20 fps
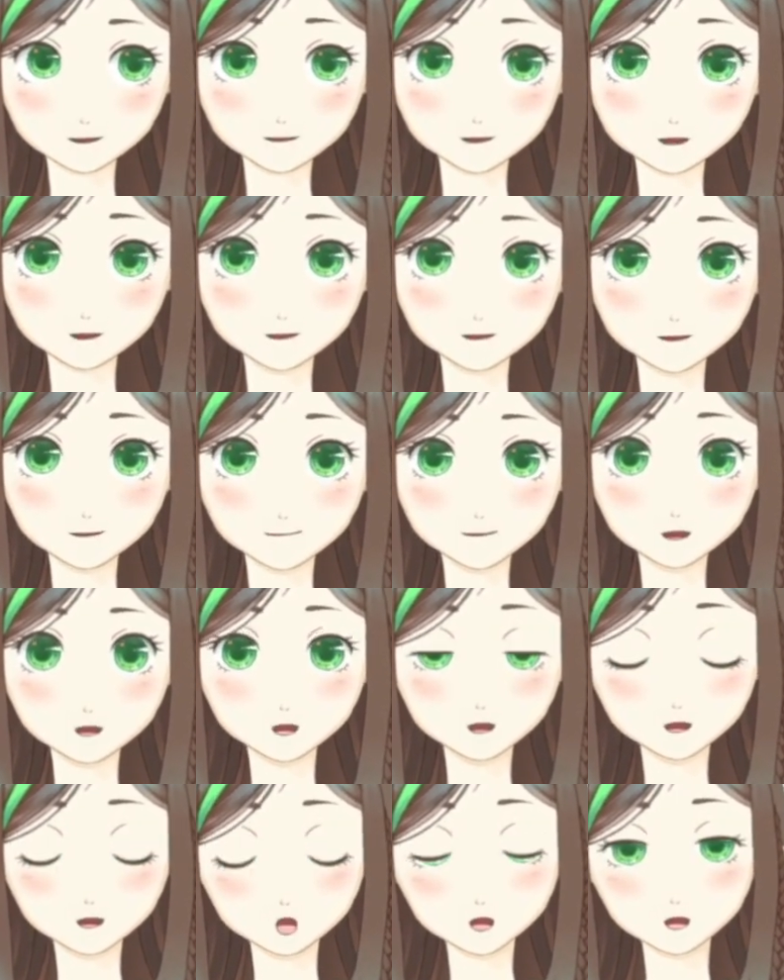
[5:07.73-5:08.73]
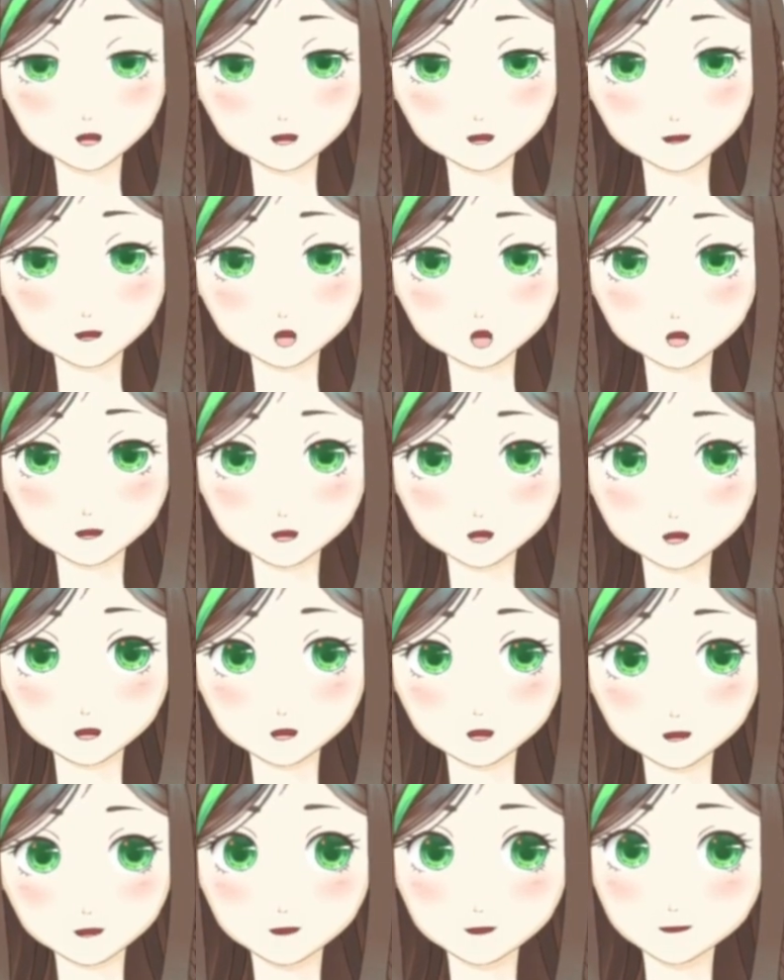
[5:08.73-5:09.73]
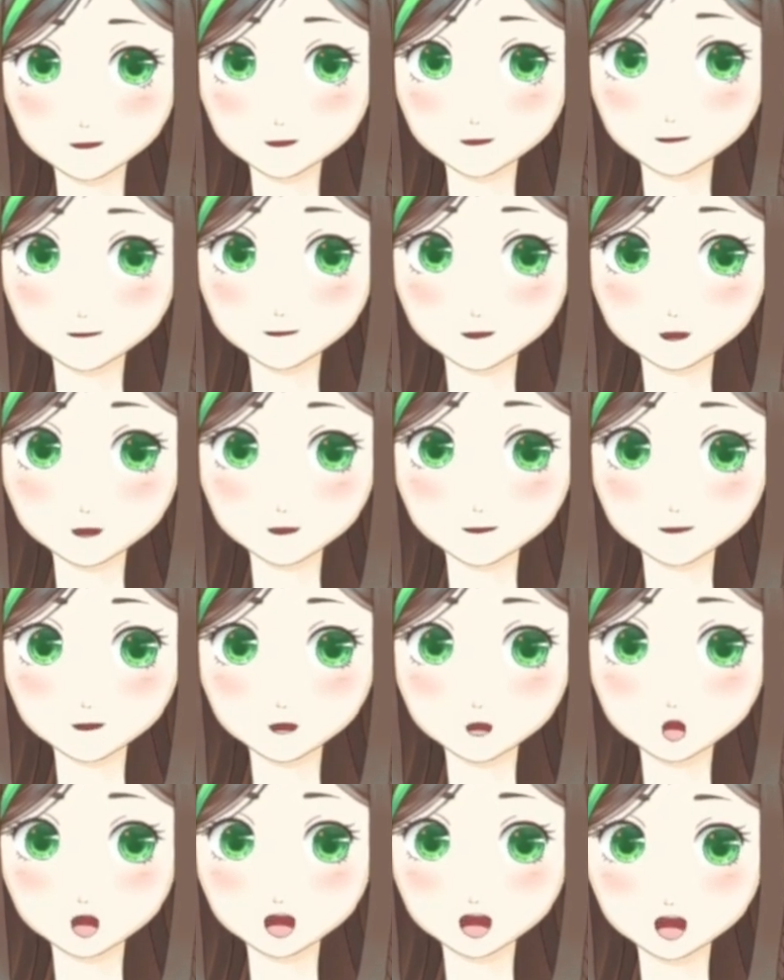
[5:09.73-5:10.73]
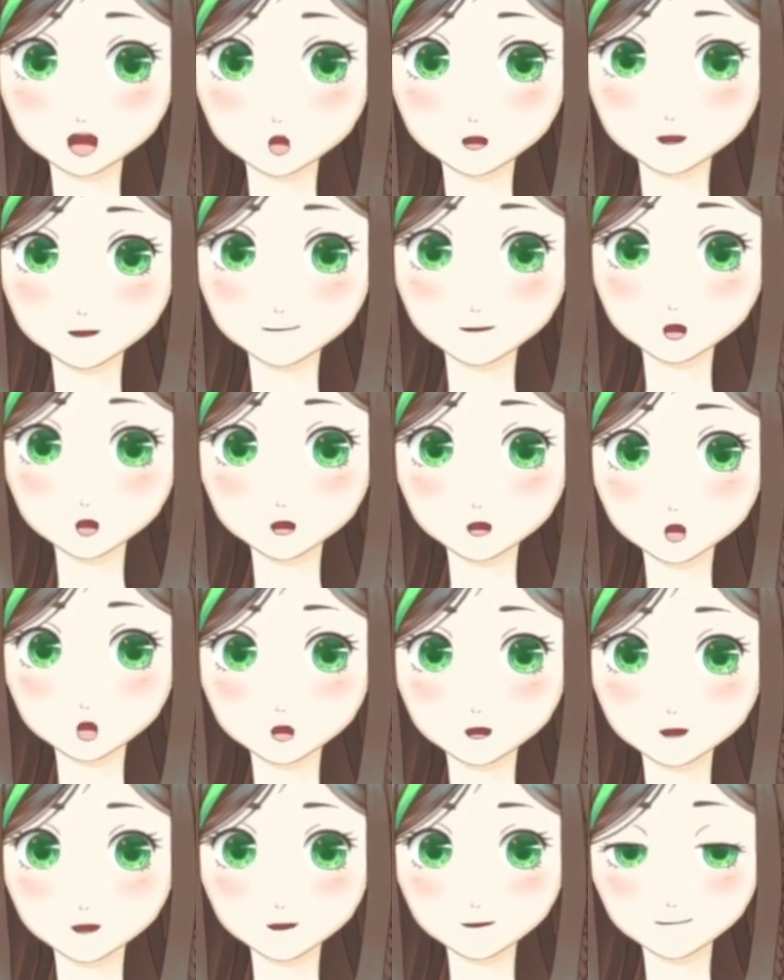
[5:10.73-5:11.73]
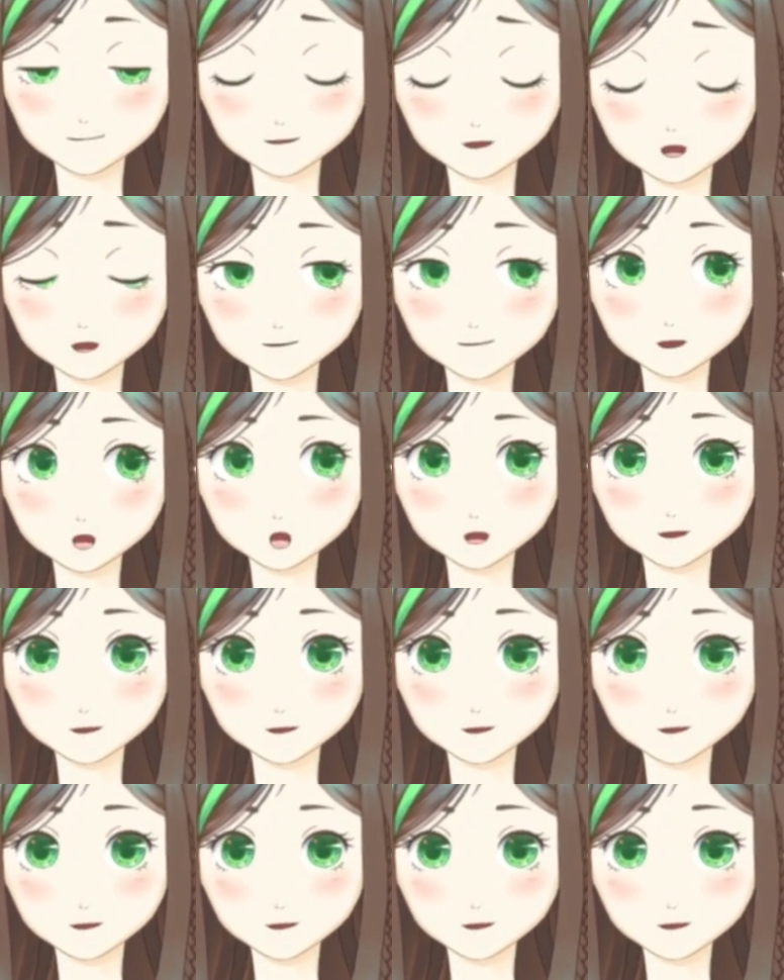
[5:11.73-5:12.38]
By not spending time on any details yet, I can make changes very fast.